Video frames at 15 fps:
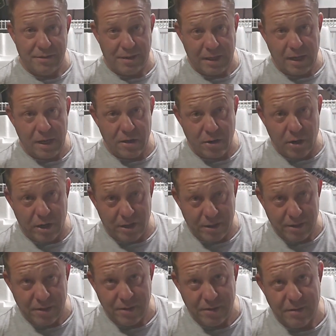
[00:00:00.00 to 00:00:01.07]
I got it on.
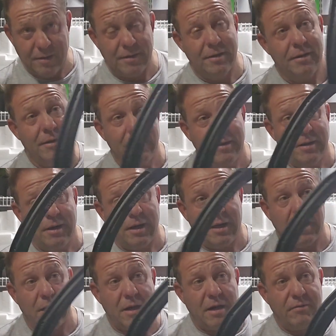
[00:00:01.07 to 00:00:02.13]

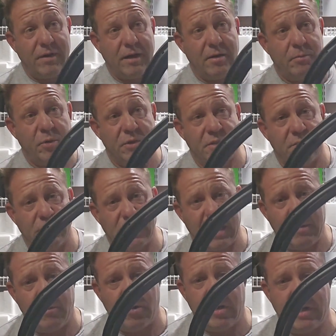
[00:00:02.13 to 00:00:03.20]
I've had to put some
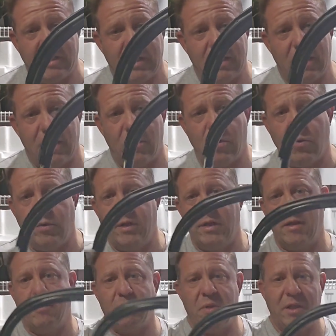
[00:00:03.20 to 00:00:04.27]
tape on it to kind of hold it
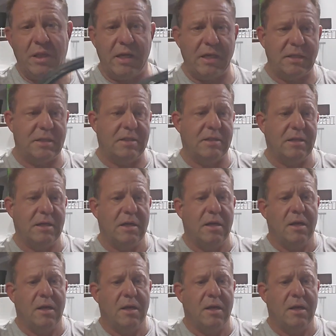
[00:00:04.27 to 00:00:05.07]
in place.